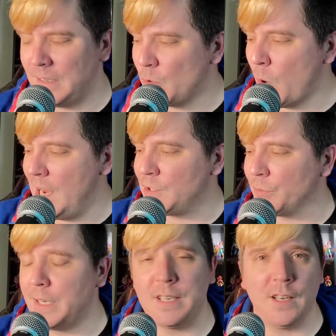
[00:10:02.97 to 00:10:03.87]
twice
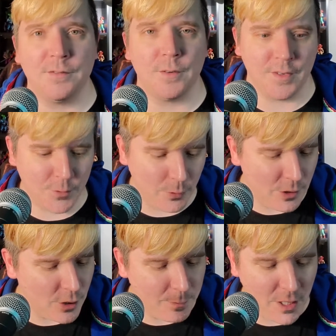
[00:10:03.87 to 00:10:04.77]
retail for this
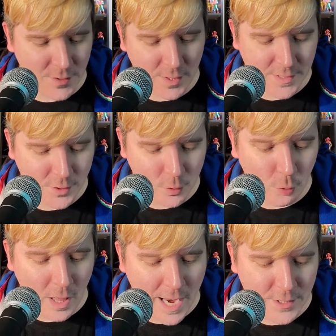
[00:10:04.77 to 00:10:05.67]
one just because it has a
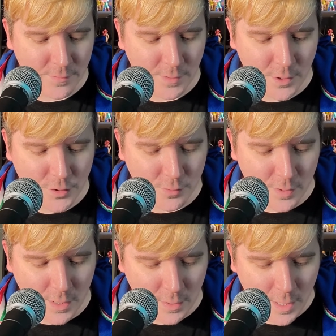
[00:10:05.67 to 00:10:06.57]
cool action feature
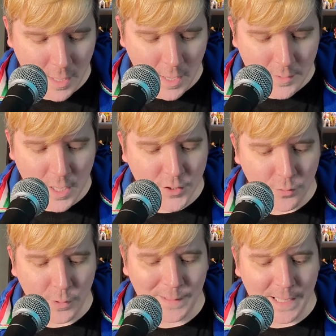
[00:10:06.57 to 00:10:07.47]
that
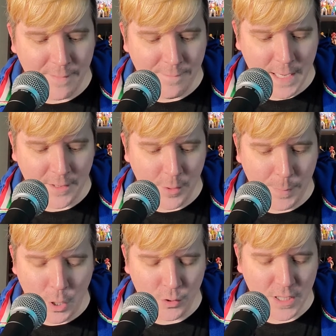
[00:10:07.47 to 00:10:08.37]
doesn't really affect the
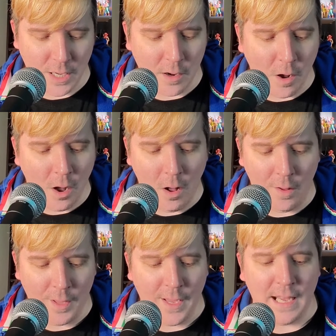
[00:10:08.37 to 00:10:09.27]
posing at
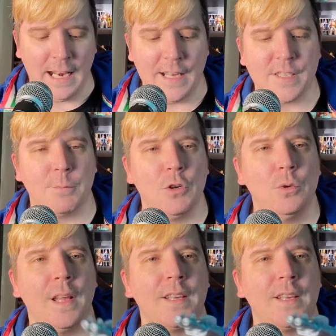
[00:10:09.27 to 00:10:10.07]
all. It has some cool